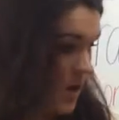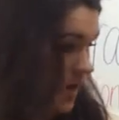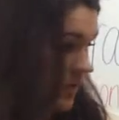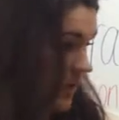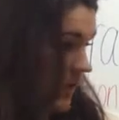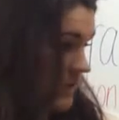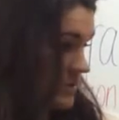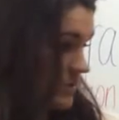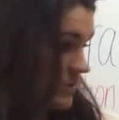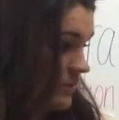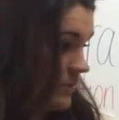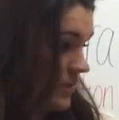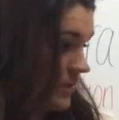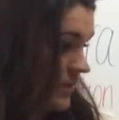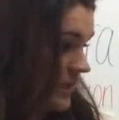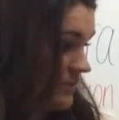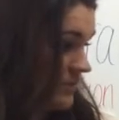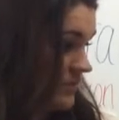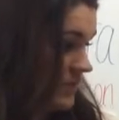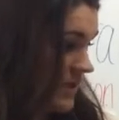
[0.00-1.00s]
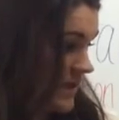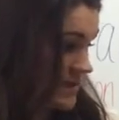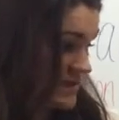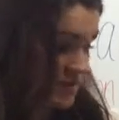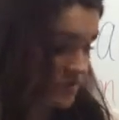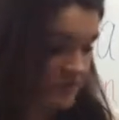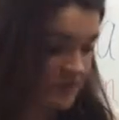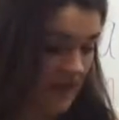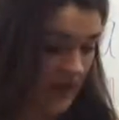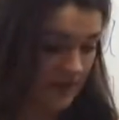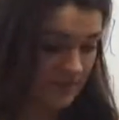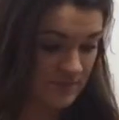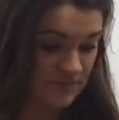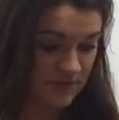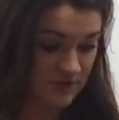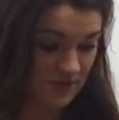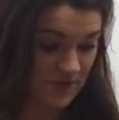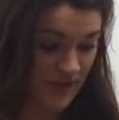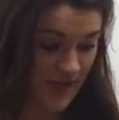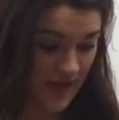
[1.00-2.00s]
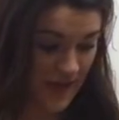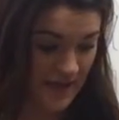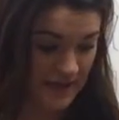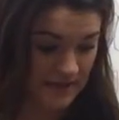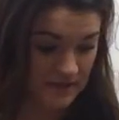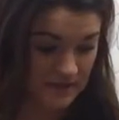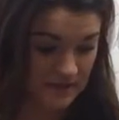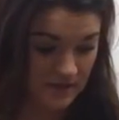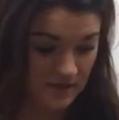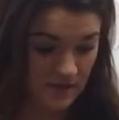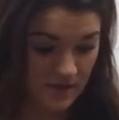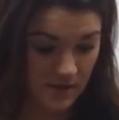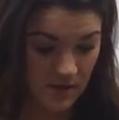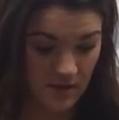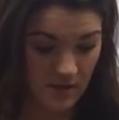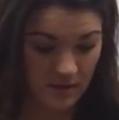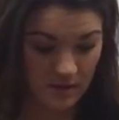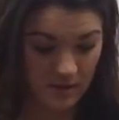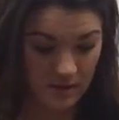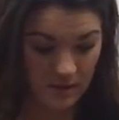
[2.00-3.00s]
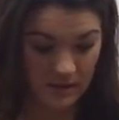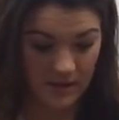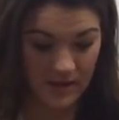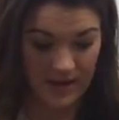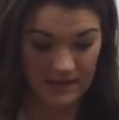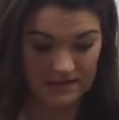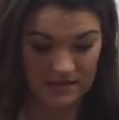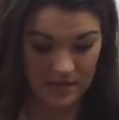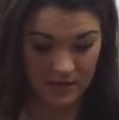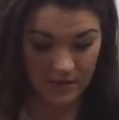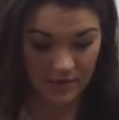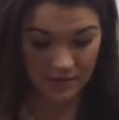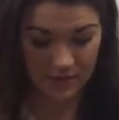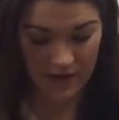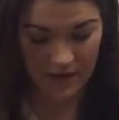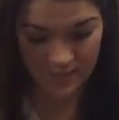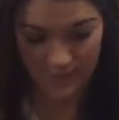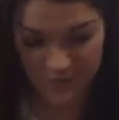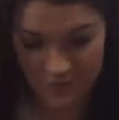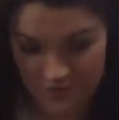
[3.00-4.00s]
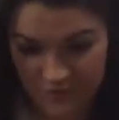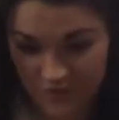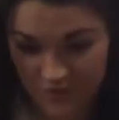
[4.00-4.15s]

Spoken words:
Okay, so I'm going to give you guys some time to do that. I'm going to pass out your papers